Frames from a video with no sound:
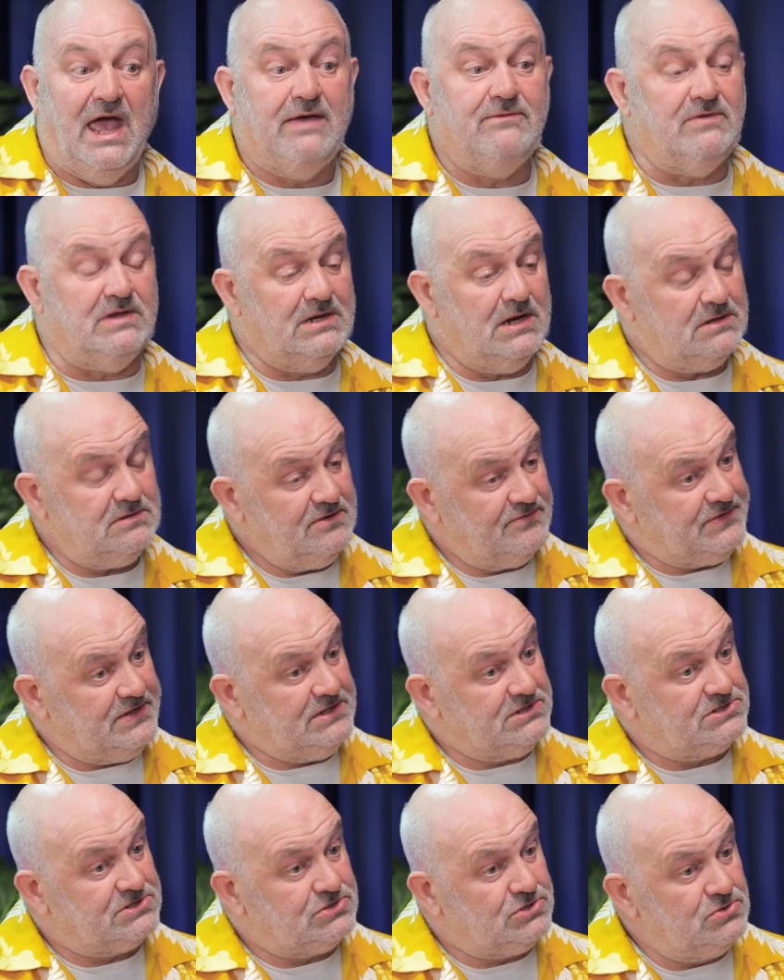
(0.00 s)
And we now have
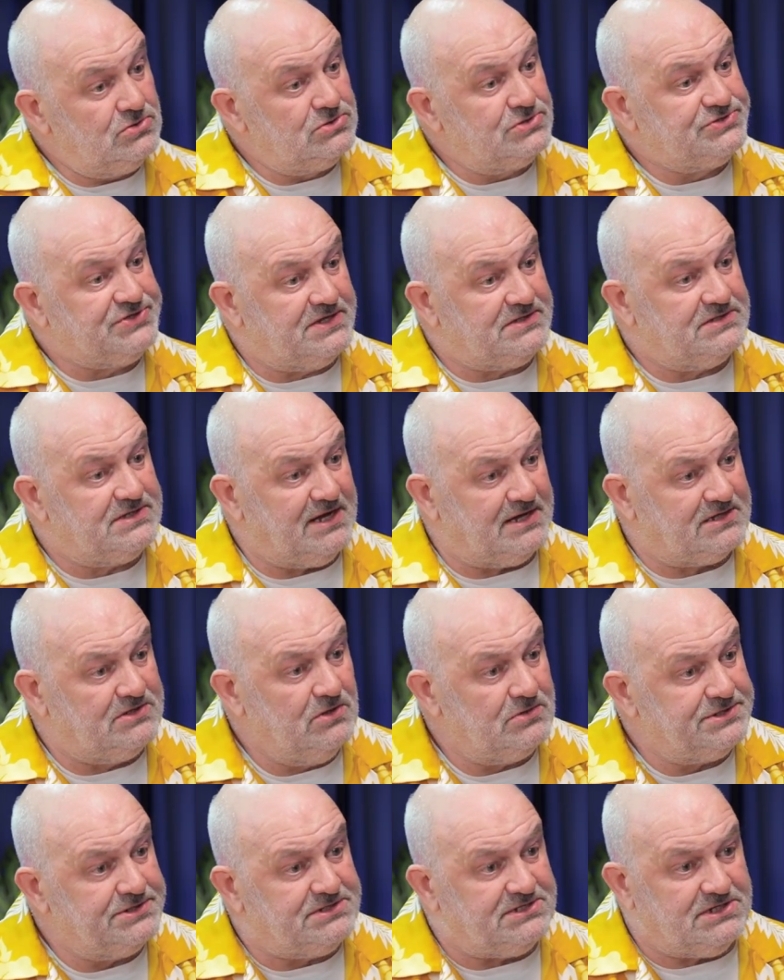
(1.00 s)
these tools and
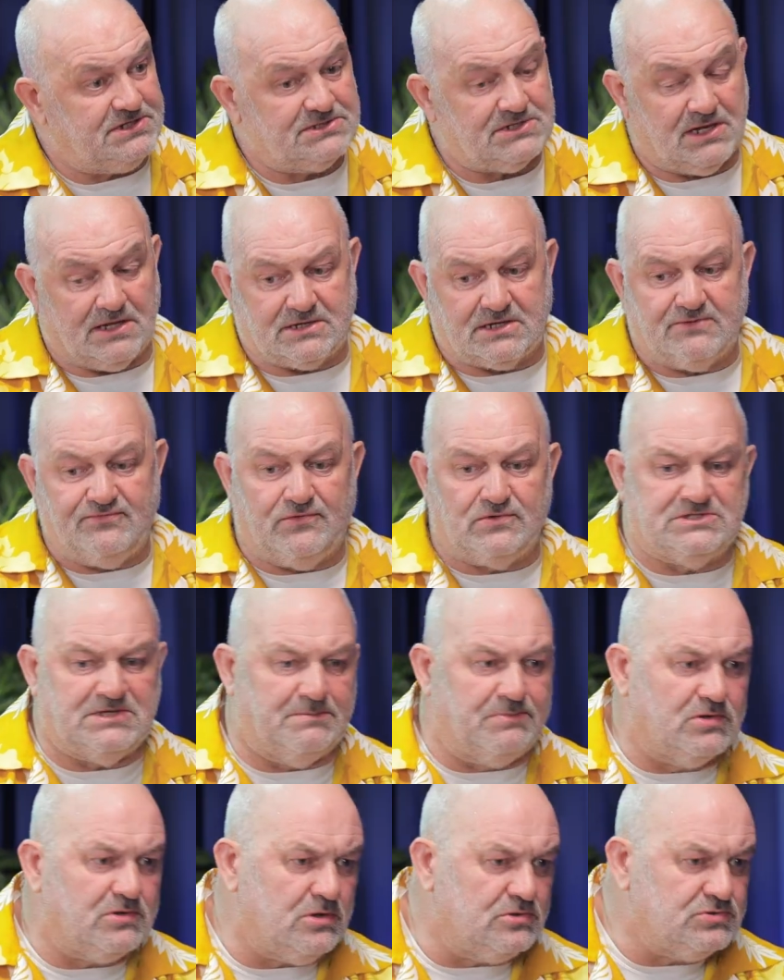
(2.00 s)
technologies like, for
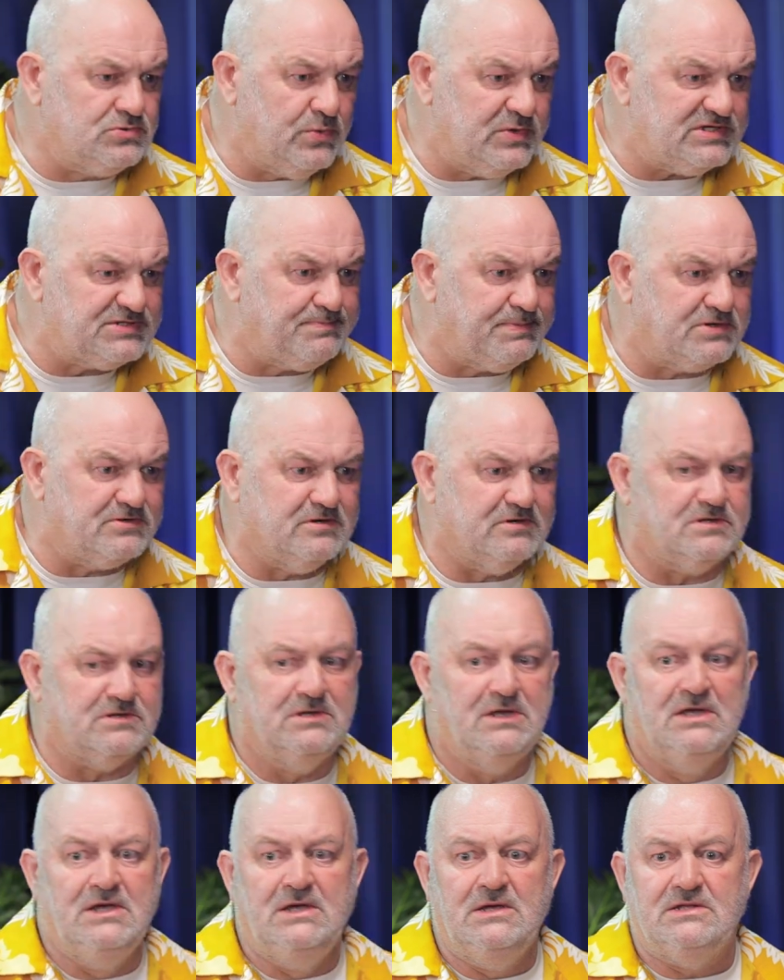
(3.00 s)
example, Code
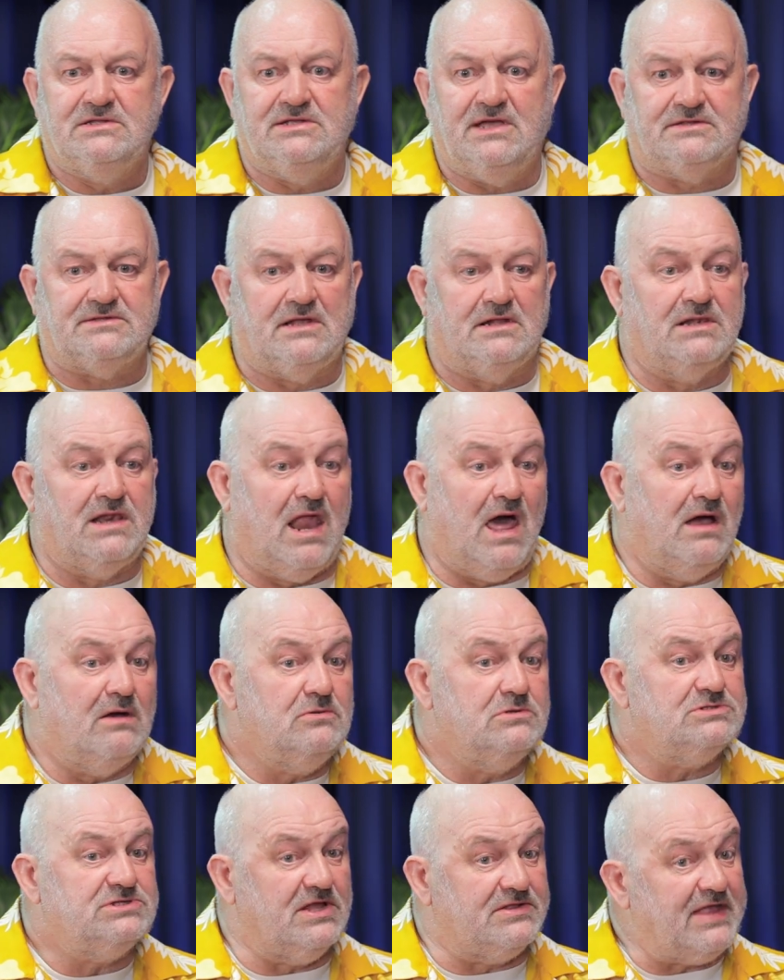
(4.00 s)
Whisperer that
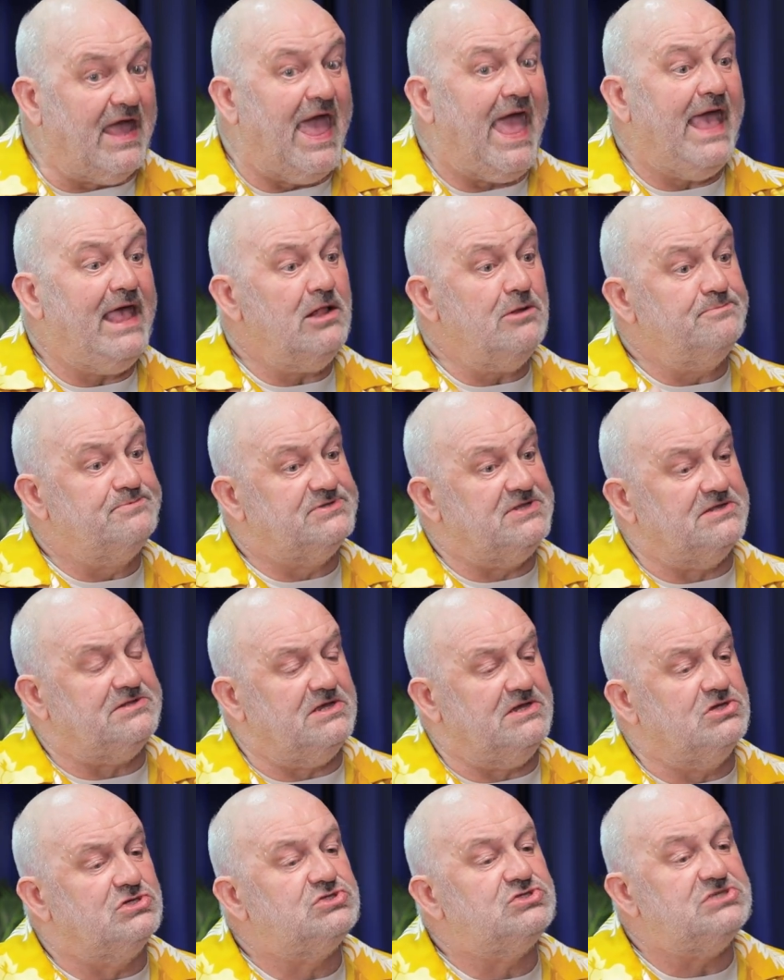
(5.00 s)

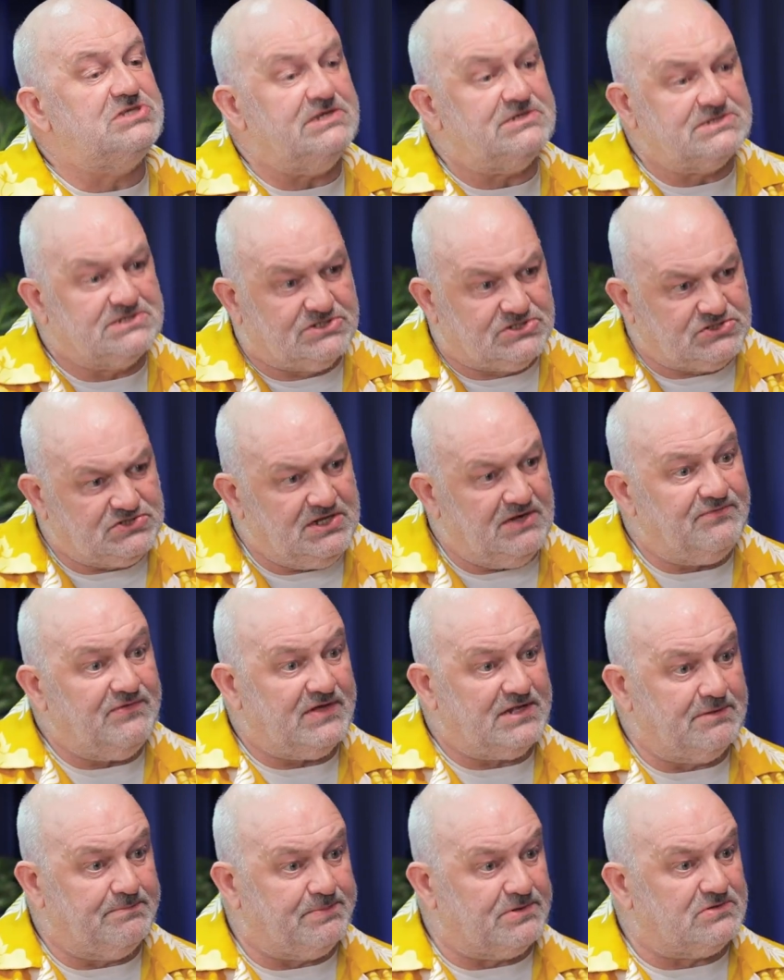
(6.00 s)
assists
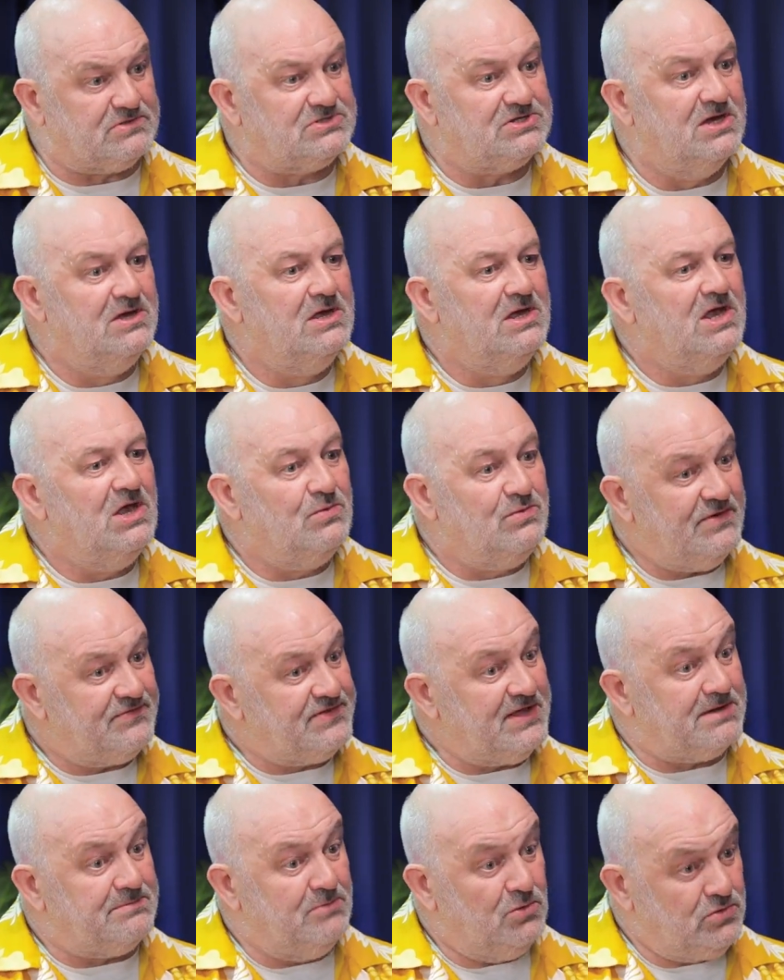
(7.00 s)
developers
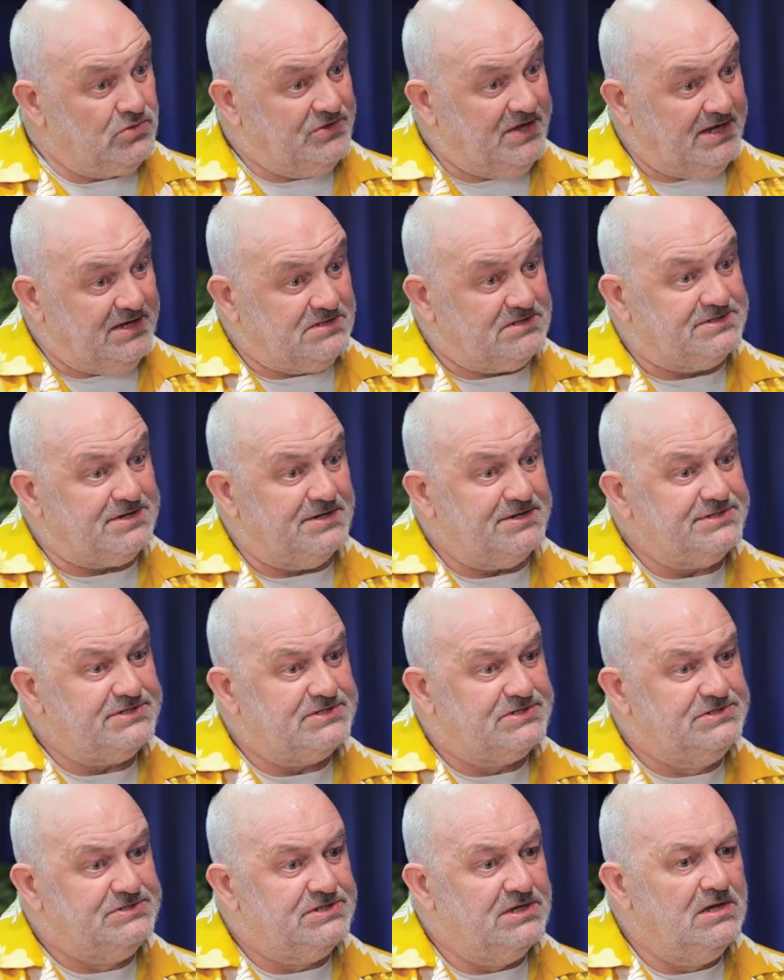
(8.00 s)
with their mundane
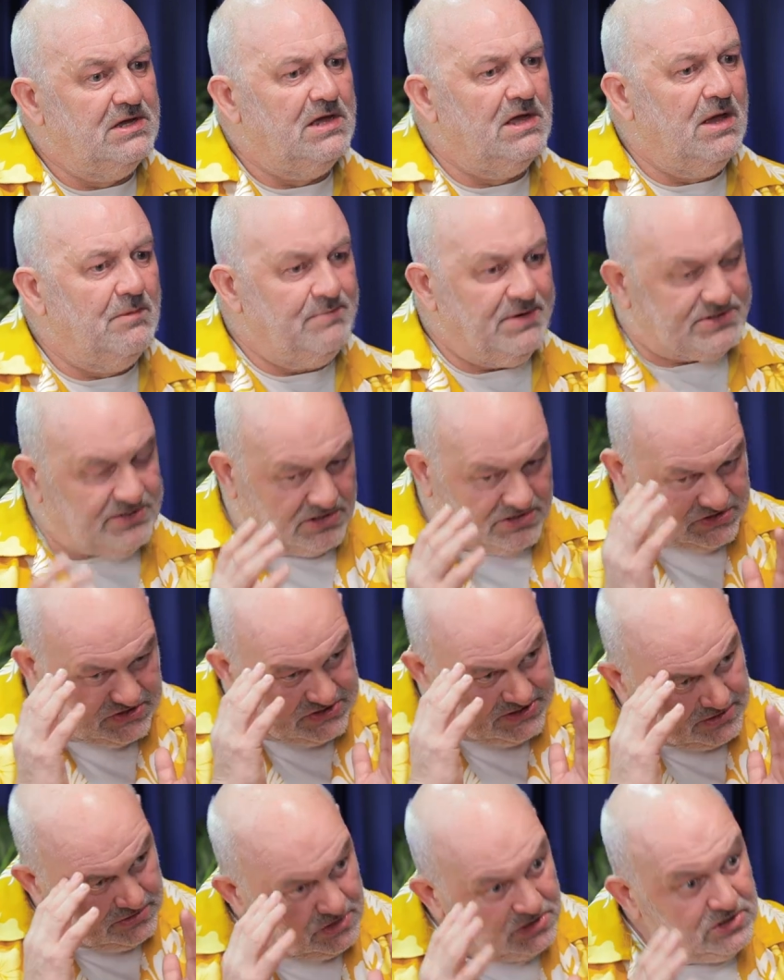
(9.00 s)
tasks, but they
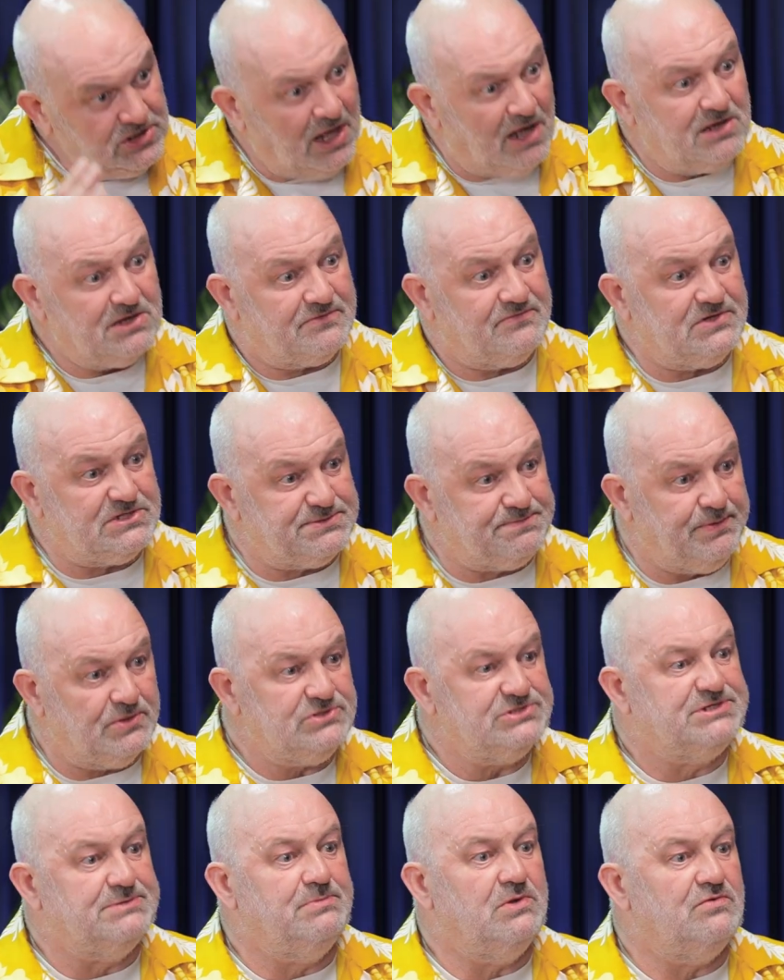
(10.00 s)
still are
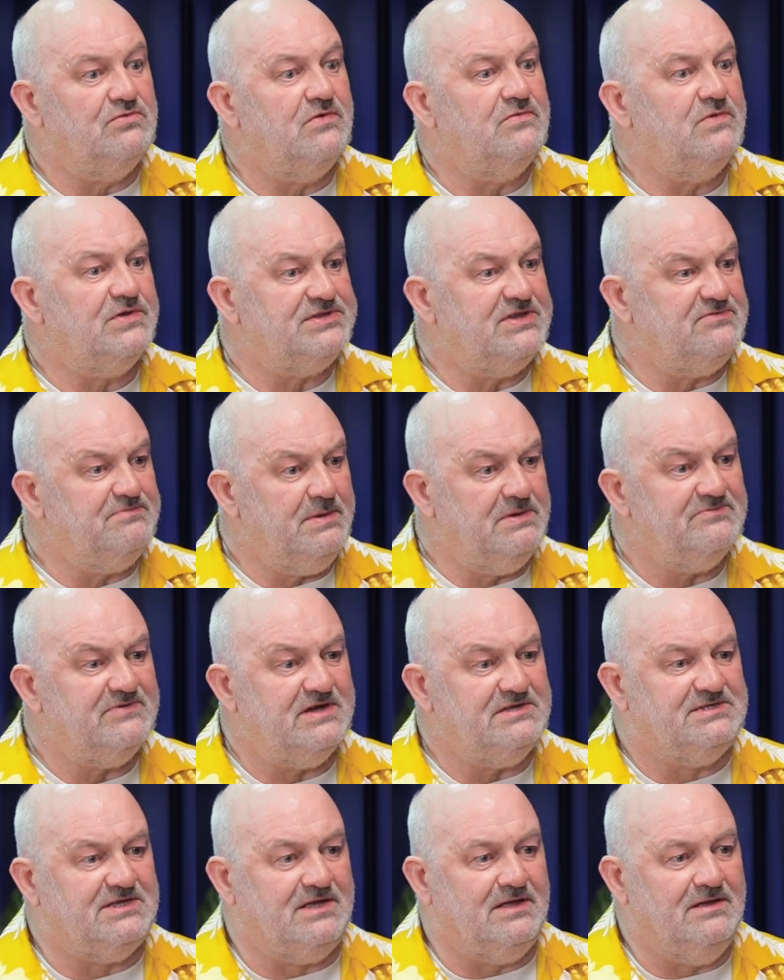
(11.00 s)
responsible for what they've been
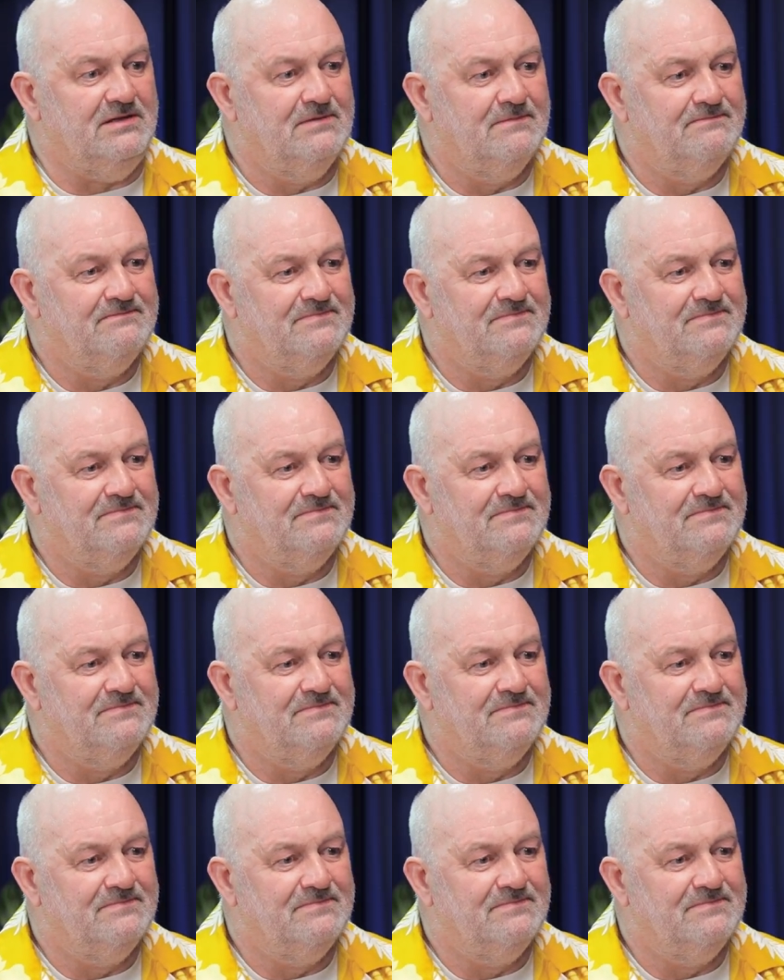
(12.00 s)
writing.